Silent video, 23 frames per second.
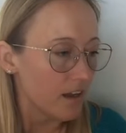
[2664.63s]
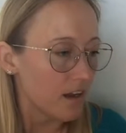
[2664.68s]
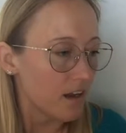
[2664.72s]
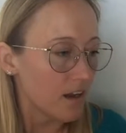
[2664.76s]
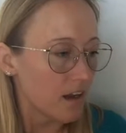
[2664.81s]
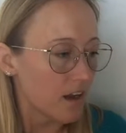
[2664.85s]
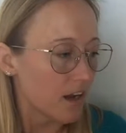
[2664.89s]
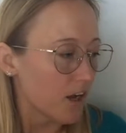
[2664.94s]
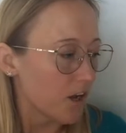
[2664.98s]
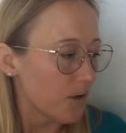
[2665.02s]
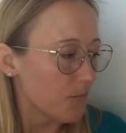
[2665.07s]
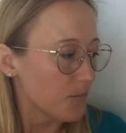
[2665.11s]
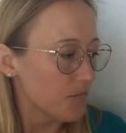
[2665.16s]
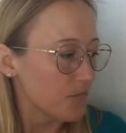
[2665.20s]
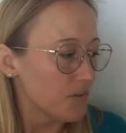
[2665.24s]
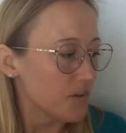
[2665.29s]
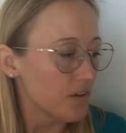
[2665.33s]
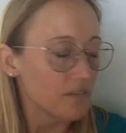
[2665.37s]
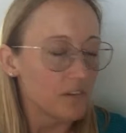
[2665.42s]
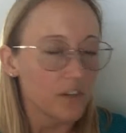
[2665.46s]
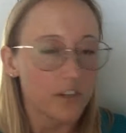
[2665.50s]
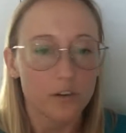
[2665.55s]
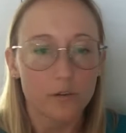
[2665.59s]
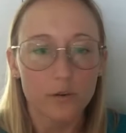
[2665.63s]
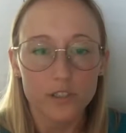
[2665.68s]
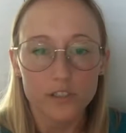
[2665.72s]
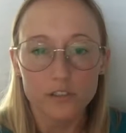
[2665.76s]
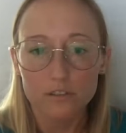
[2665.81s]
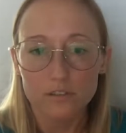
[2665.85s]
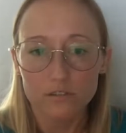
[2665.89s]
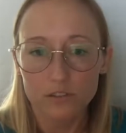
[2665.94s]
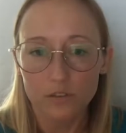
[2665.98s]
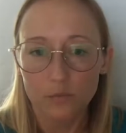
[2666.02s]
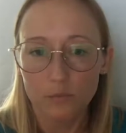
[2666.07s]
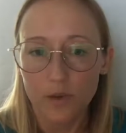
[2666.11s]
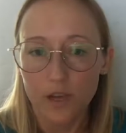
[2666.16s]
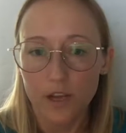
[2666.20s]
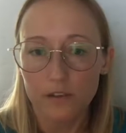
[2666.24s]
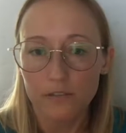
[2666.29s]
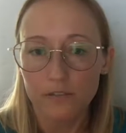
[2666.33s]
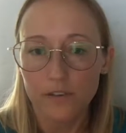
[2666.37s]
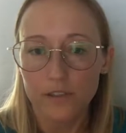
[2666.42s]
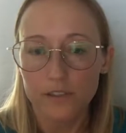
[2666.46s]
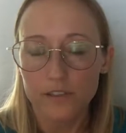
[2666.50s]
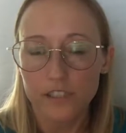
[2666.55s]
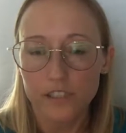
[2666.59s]
If you have any questions
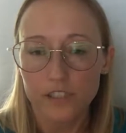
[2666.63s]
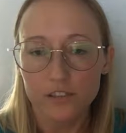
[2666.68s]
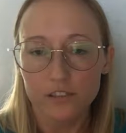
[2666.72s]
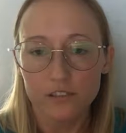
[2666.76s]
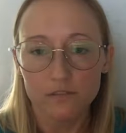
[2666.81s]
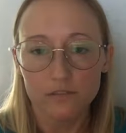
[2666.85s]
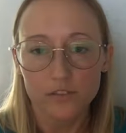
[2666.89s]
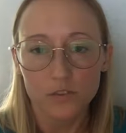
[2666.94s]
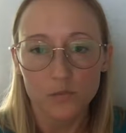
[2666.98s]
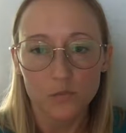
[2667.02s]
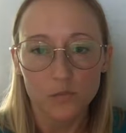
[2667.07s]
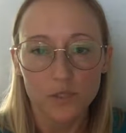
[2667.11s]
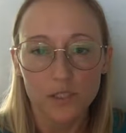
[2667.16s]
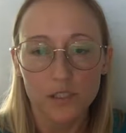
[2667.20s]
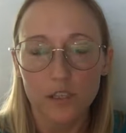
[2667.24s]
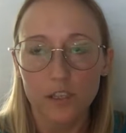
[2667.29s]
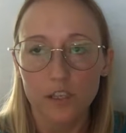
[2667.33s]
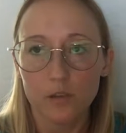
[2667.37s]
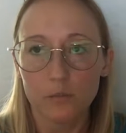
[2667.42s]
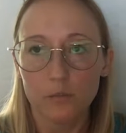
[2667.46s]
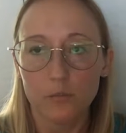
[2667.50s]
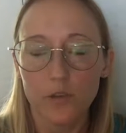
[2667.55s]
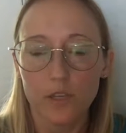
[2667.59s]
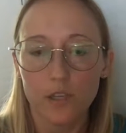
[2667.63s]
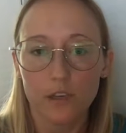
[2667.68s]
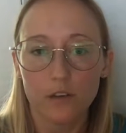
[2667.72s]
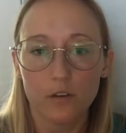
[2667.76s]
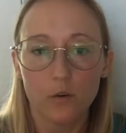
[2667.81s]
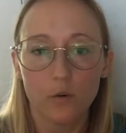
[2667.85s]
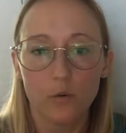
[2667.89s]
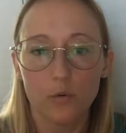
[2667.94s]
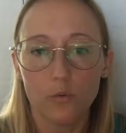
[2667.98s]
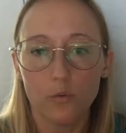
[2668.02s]
about foundationless beekeeping